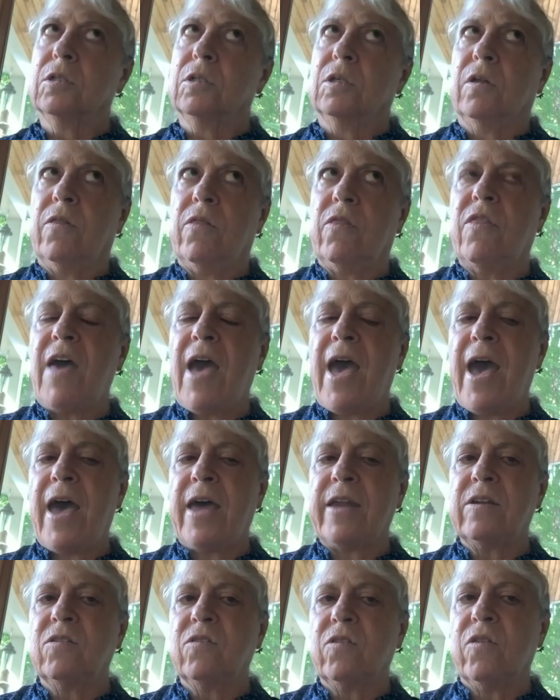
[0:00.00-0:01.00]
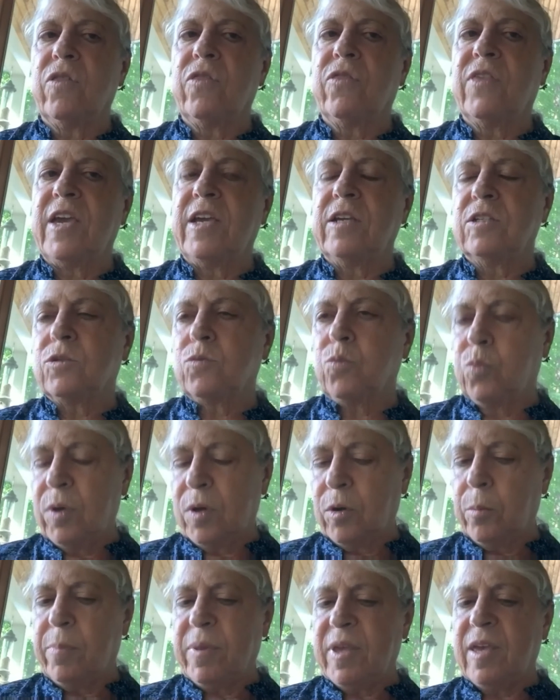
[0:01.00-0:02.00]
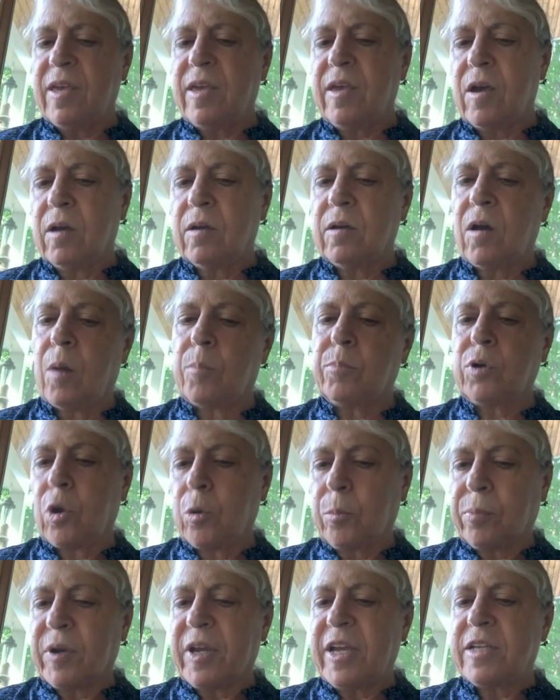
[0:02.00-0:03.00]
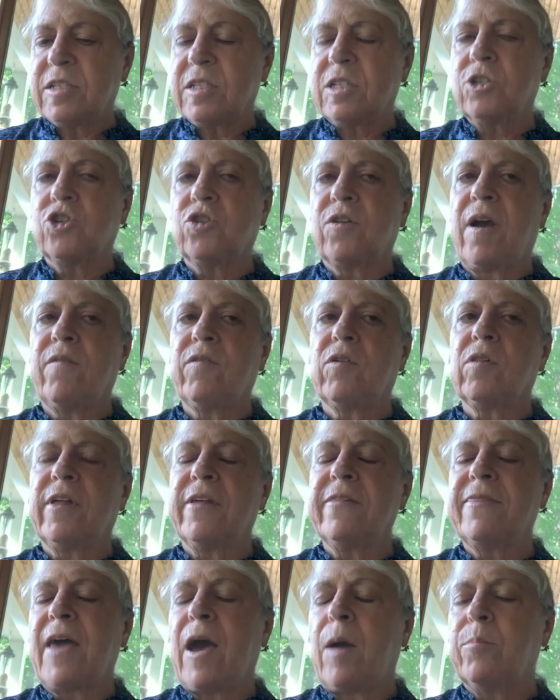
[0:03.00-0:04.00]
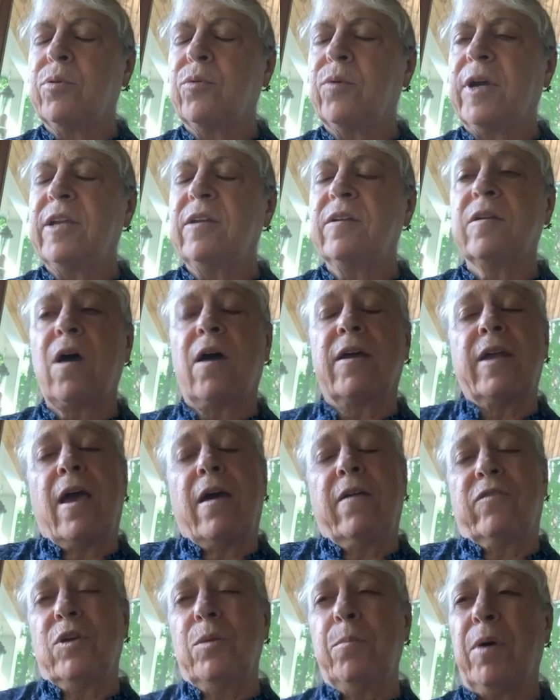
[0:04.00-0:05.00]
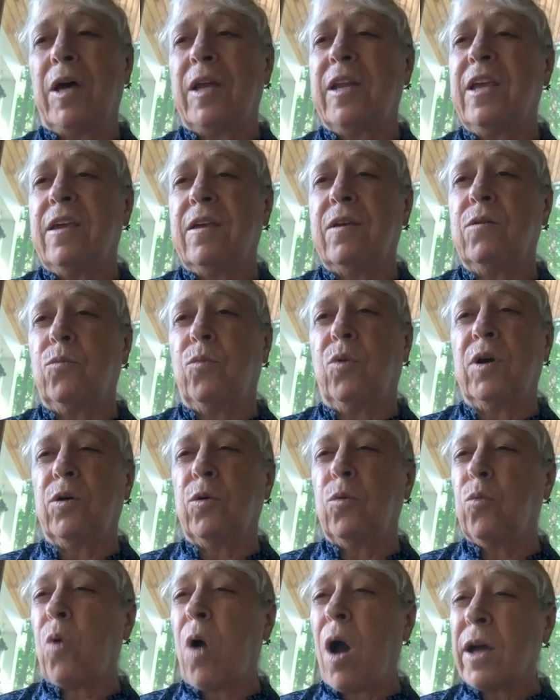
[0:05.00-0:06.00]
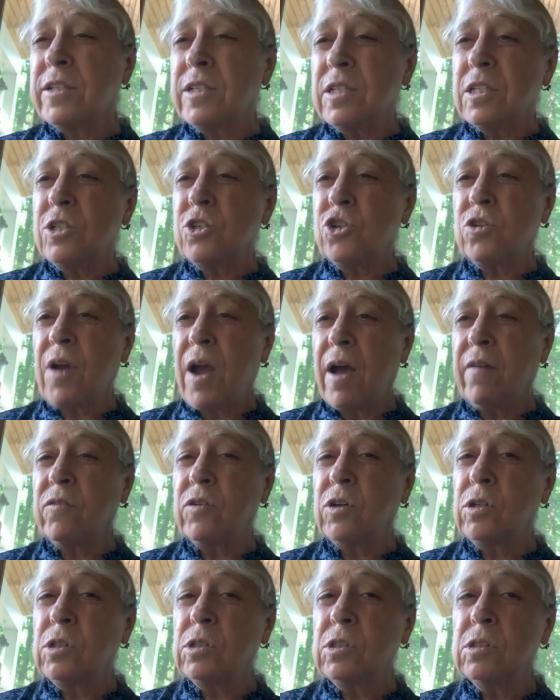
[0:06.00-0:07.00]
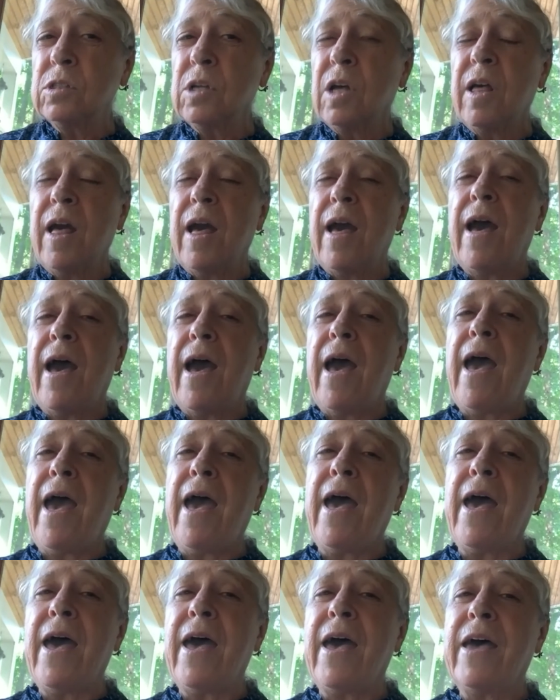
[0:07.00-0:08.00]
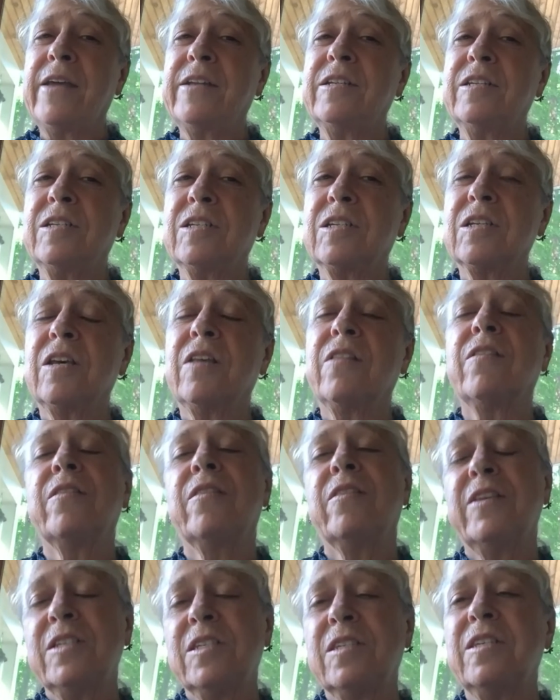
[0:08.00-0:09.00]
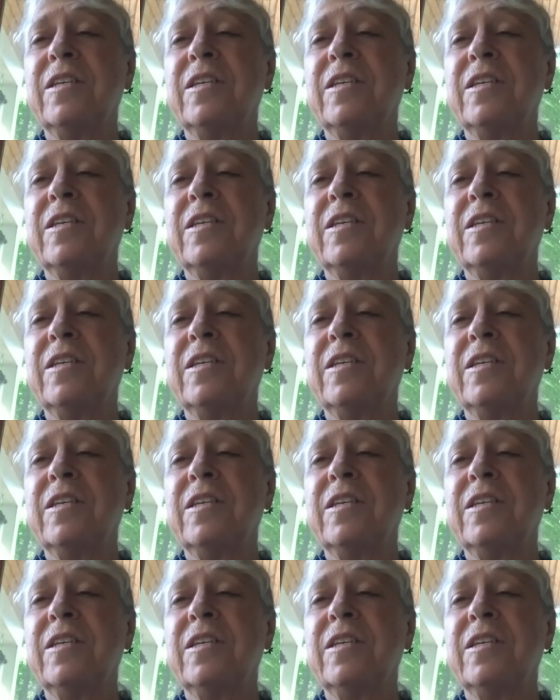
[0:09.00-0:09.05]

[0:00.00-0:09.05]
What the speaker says: that things will be appropriate to travel at that point. Not everybody will want to travel, and this